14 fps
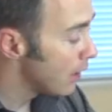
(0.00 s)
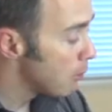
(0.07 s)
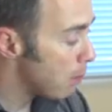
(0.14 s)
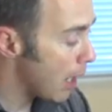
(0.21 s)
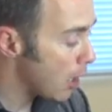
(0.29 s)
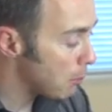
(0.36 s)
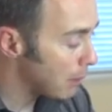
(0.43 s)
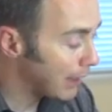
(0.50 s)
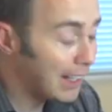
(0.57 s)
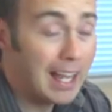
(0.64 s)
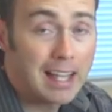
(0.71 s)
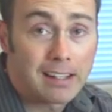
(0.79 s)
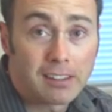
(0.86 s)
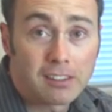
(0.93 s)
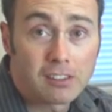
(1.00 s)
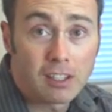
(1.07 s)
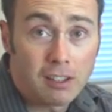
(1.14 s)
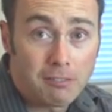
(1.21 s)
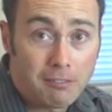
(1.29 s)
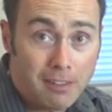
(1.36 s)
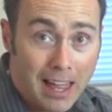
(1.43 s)
biomechanics
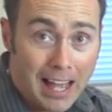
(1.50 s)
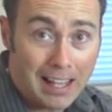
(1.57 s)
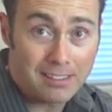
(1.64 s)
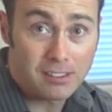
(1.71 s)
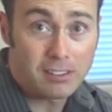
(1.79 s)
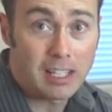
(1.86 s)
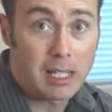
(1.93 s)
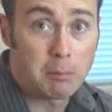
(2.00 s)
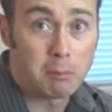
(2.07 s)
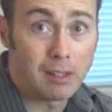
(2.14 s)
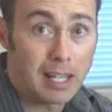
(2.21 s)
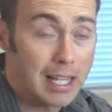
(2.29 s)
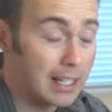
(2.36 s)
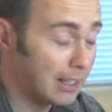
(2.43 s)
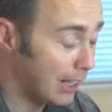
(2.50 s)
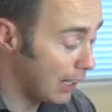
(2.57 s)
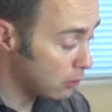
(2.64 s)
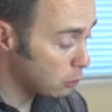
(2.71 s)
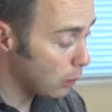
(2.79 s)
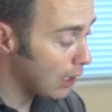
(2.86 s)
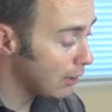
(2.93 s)
of that same leg,
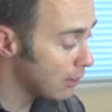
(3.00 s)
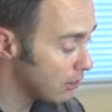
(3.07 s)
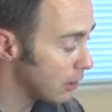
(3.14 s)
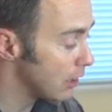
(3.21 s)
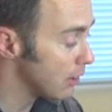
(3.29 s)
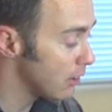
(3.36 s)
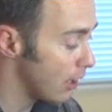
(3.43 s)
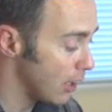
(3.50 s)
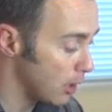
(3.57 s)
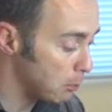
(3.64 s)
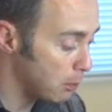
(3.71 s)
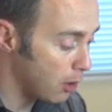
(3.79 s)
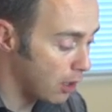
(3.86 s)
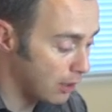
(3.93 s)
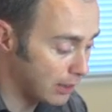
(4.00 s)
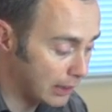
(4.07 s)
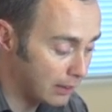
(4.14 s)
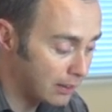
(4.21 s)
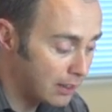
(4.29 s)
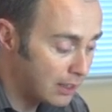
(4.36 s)
as well as the entire body.